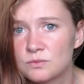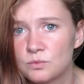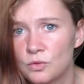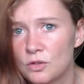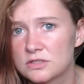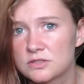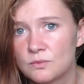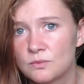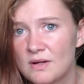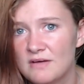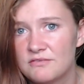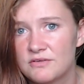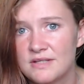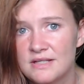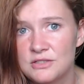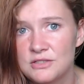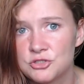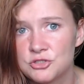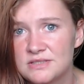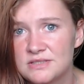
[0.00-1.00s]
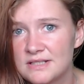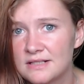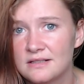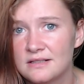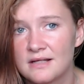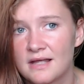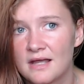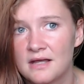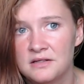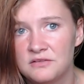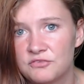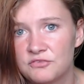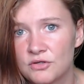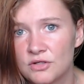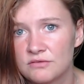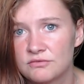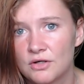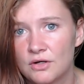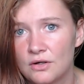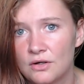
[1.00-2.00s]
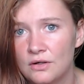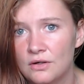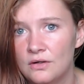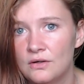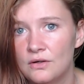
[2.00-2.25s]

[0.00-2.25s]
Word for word: whatsoever. They didn't get any further.